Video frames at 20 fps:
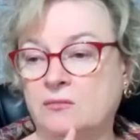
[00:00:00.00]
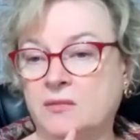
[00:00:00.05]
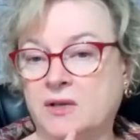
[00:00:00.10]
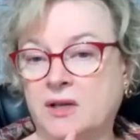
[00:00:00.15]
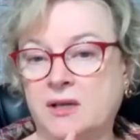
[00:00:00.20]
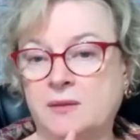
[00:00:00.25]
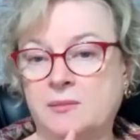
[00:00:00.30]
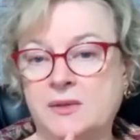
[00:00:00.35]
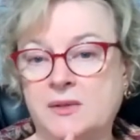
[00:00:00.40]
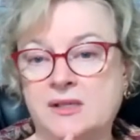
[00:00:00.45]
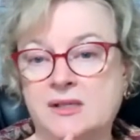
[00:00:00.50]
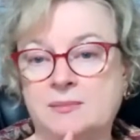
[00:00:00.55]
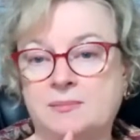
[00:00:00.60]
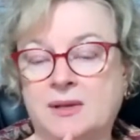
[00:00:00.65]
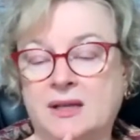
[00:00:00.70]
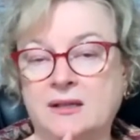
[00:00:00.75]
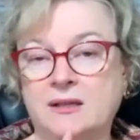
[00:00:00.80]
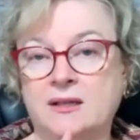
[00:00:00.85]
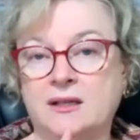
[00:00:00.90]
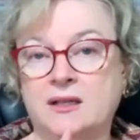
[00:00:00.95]
might be
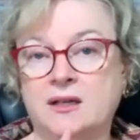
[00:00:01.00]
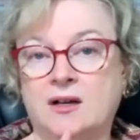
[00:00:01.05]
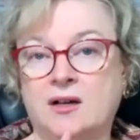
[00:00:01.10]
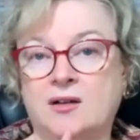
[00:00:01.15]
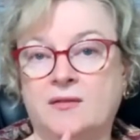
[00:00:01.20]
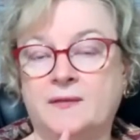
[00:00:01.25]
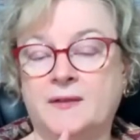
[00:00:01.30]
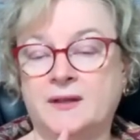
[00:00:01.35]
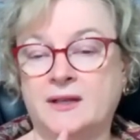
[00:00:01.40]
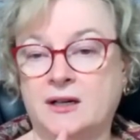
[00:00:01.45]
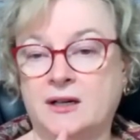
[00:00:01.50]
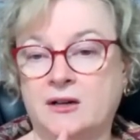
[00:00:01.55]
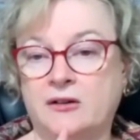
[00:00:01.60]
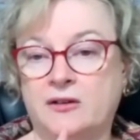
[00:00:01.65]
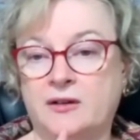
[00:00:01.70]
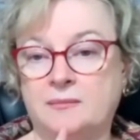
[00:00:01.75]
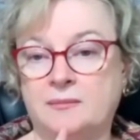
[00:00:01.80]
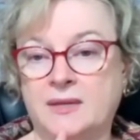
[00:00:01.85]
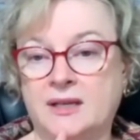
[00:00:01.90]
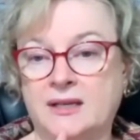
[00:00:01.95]
spending half an hour
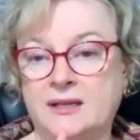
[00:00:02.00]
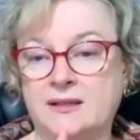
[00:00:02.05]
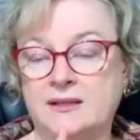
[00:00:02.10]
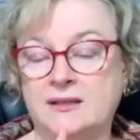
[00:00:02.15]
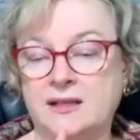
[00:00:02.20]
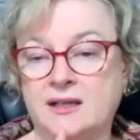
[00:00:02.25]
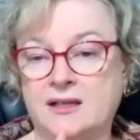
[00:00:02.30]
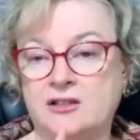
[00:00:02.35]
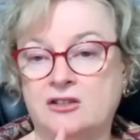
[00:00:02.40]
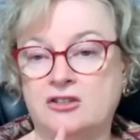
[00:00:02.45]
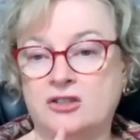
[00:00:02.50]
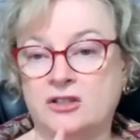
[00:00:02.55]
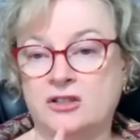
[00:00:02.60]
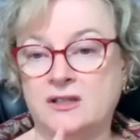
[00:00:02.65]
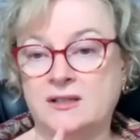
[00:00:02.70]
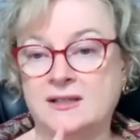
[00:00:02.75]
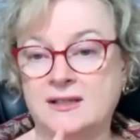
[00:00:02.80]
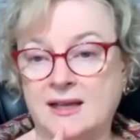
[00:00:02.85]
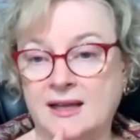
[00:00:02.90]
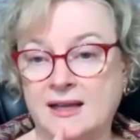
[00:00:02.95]
in meditation
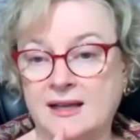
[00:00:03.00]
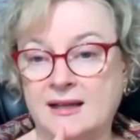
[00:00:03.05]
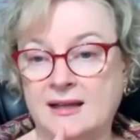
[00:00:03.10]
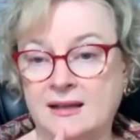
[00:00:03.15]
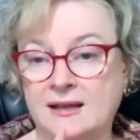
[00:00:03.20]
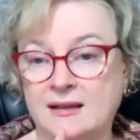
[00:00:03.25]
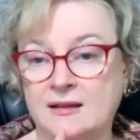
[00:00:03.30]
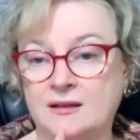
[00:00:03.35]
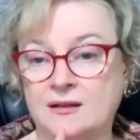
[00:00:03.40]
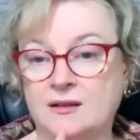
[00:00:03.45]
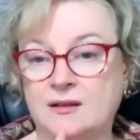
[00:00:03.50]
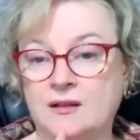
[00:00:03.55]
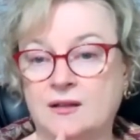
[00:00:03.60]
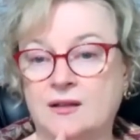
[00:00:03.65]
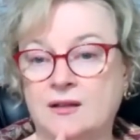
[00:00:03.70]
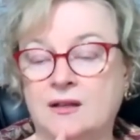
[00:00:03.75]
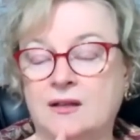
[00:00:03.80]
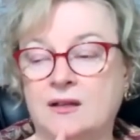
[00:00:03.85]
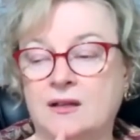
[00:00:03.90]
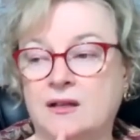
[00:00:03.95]
a day,
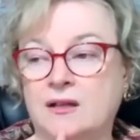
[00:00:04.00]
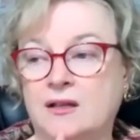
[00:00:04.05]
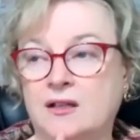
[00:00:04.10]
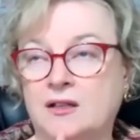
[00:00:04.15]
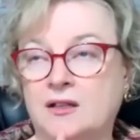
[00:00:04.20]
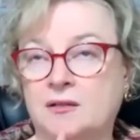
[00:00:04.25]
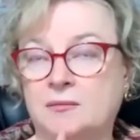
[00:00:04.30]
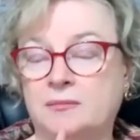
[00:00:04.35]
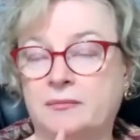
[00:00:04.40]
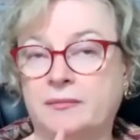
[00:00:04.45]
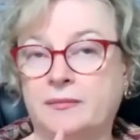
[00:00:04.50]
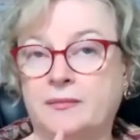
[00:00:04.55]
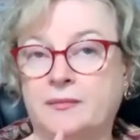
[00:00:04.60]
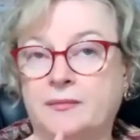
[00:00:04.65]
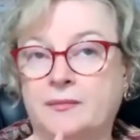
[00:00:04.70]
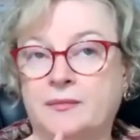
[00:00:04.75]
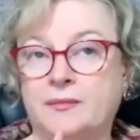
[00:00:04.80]
and